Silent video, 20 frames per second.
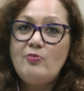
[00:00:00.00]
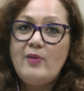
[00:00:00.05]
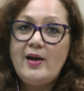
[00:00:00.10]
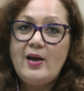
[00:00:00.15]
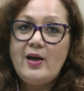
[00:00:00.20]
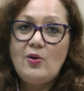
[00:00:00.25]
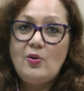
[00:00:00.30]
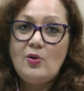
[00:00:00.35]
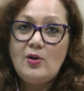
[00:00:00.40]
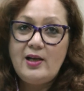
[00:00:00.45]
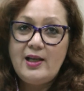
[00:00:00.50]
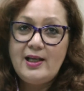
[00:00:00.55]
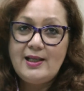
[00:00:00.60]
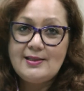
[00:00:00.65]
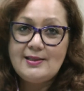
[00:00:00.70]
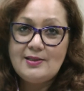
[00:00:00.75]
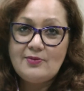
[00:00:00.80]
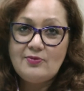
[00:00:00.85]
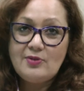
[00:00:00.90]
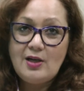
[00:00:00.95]
by all
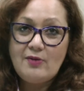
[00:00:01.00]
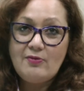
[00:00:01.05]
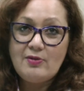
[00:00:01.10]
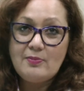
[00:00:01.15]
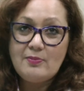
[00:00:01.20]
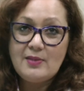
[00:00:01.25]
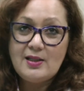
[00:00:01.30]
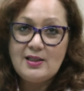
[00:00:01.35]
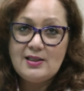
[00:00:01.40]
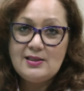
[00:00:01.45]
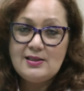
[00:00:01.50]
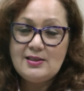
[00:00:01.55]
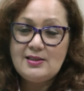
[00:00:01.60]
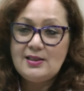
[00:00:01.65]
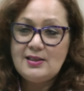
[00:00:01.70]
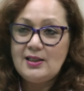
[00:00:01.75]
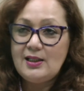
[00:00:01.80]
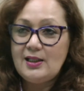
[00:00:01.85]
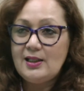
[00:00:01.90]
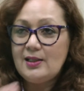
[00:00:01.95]
heads of
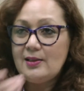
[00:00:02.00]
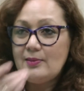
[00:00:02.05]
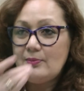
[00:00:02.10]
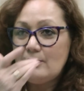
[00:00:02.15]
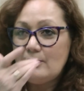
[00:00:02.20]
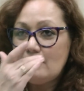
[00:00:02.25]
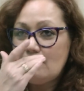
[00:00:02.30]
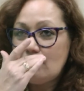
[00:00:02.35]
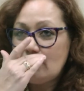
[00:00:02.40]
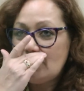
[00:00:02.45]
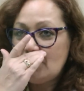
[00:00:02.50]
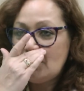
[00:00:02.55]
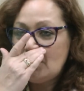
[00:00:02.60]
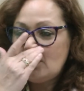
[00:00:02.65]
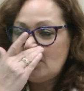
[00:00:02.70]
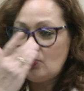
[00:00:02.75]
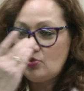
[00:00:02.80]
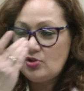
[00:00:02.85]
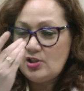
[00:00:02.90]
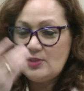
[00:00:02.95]
government
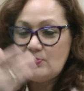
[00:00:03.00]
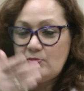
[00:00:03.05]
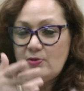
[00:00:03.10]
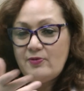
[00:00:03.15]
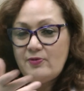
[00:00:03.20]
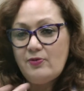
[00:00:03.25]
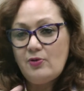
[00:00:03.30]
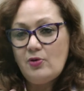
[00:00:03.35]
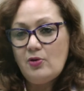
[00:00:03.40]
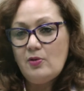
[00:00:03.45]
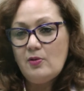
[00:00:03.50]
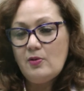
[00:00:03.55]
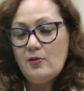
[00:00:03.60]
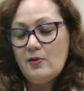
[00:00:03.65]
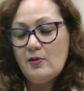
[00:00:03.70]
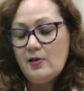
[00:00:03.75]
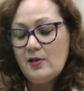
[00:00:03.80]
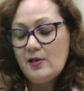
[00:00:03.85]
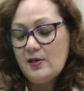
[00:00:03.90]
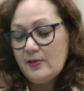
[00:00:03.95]
just before
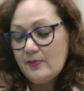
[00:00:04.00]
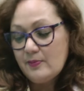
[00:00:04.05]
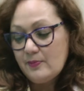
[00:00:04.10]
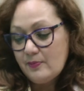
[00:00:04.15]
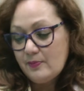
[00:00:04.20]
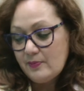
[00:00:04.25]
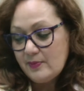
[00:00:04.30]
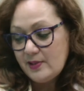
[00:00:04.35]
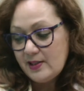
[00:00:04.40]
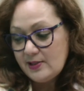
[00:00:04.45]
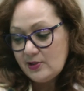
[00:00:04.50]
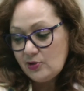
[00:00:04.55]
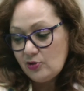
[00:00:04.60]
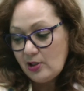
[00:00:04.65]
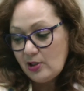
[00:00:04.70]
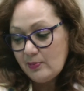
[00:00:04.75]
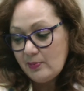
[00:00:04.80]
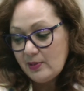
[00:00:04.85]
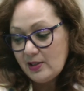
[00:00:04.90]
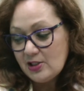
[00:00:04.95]
this new
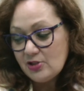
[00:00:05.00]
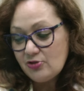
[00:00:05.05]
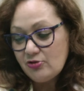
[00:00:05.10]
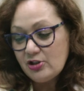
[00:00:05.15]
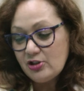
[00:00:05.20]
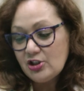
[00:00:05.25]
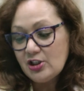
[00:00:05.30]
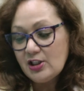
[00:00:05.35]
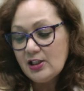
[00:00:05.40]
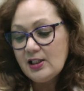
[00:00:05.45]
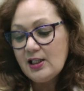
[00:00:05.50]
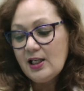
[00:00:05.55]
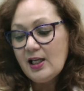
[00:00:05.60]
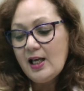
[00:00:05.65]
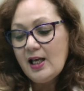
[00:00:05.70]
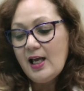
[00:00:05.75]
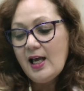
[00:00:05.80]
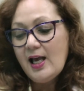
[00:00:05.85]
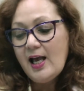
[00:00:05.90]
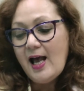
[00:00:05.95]
administration.
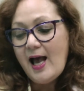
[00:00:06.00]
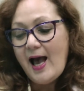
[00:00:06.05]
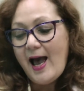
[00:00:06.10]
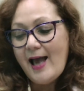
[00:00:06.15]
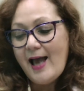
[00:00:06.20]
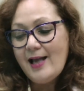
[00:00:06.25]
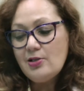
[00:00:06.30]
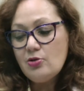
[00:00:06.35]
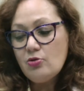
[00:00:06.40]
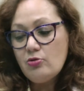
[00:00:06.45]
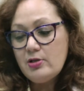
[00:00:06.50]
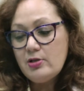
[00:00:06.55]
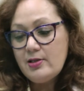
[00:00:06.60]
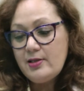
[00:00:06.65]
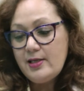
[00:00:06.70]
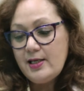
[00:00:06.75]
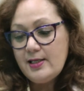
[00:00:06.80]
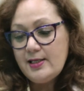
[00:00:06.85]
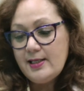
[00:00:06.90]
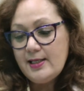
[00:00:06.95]
I don't
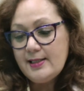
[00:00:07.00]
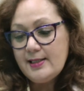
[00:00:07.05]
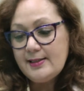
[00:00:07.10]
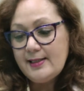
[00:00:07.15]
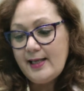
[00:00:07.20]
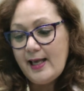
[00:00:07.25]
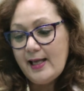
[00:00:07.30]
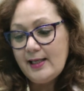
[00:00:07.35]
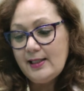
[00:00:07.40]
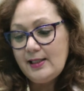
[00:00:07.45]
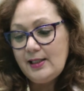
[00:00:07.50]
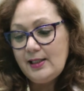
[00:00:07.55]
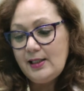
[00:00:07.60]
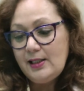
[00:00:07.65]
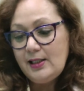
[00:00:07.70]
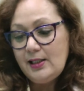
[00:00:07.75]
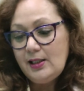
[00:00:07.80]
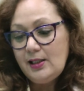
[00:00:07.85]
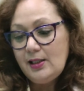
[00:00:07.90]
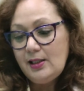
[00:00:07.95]
think there's
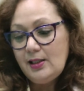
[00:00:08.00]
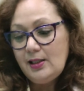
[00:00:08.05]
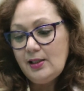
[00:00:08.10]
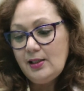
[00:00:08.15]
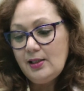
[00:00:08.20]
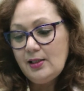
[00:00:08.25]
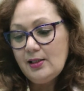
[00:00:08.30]
any,